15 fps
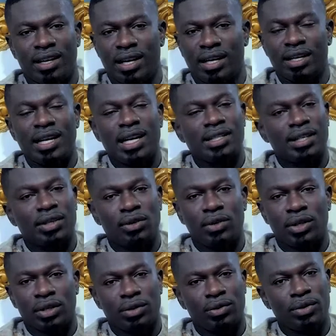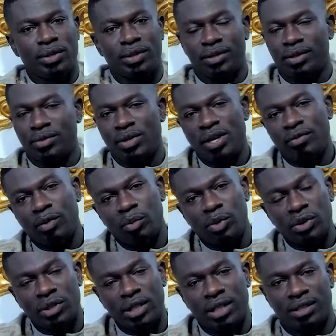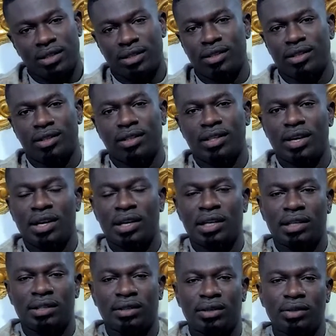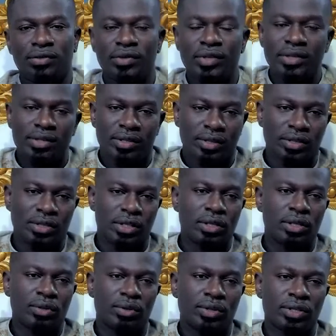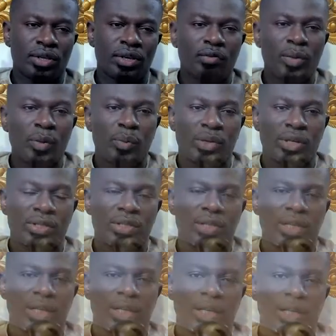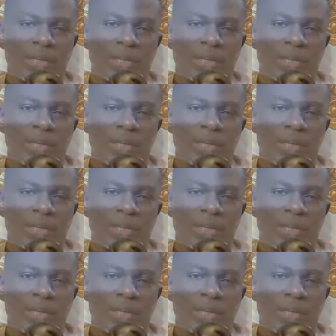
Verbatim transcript: and his dad said, look, hey, look, we have a project in, in our office. It was a, it was a government parastatal in